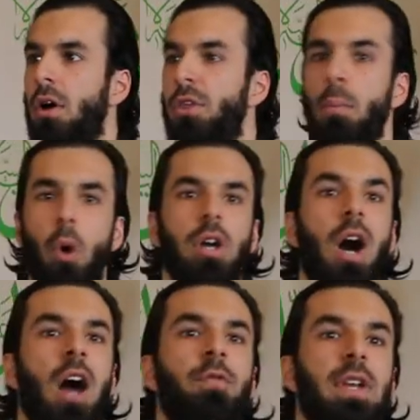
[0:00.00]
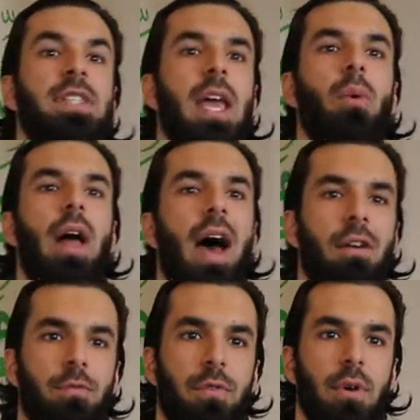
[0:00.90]
the more confidence they will
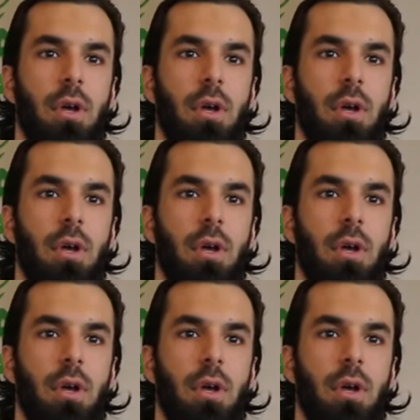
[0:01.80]
have.